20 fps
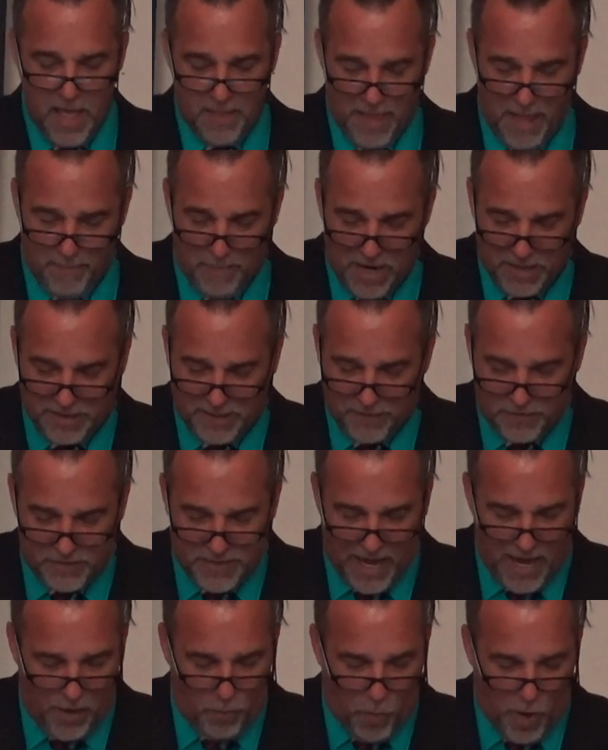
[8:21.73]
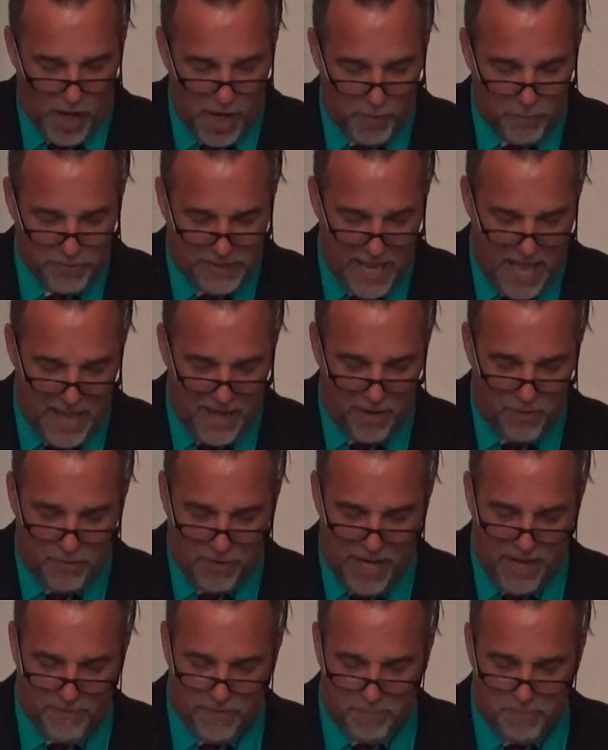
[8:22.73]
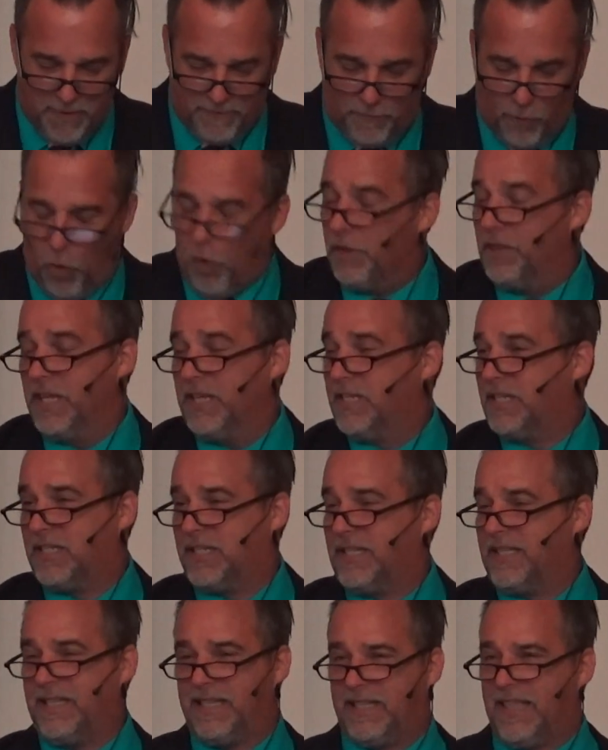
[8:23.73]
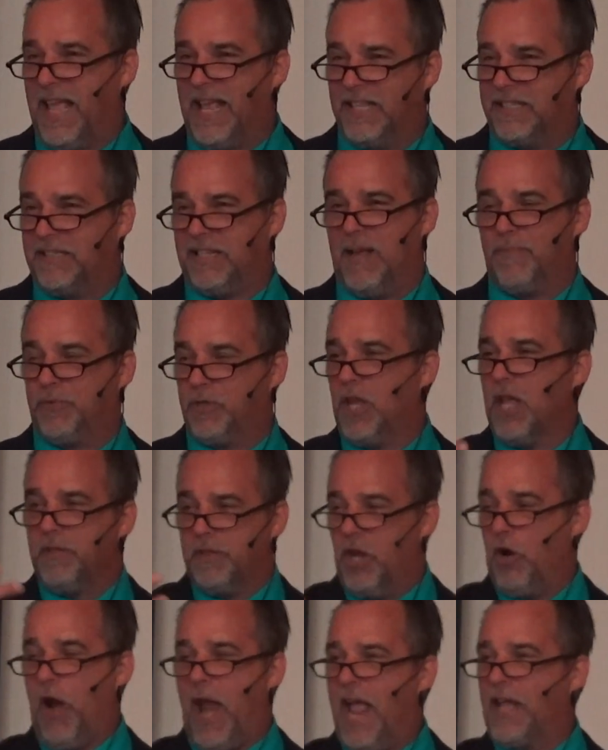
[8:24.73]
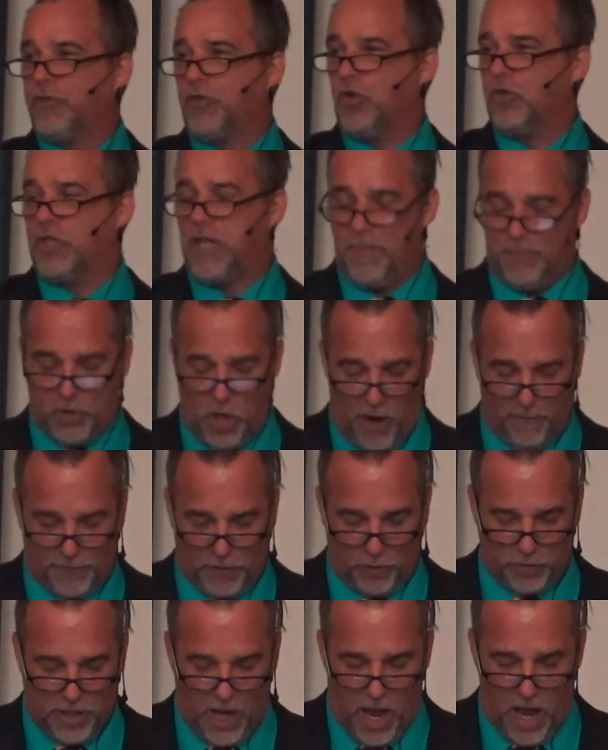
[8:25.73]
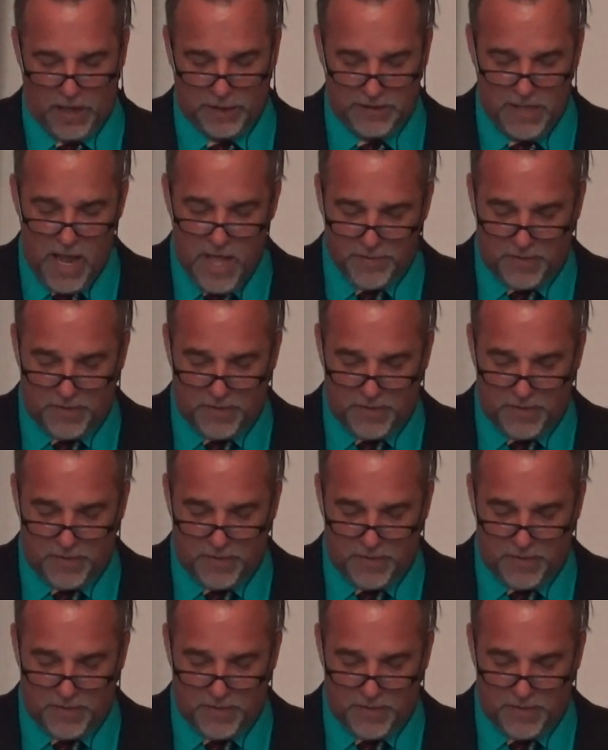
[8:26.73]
They must have seen where he was headed even before this thing slips, their answer slips off their tongues.